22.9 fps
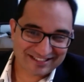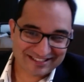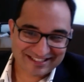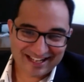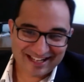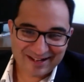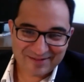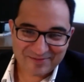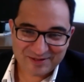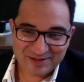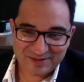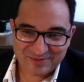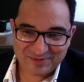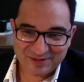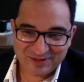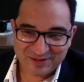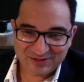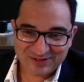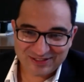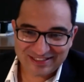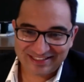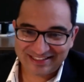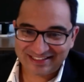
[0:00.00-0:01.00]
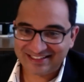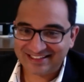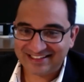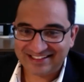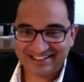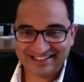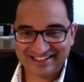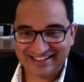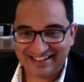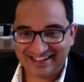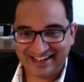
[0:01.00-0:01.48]
top of the building,
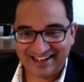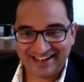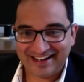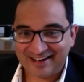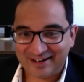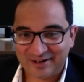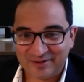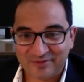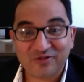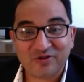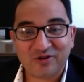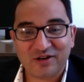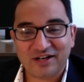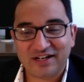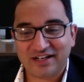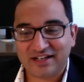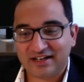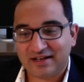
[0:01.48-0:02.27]
you cannot avoid it.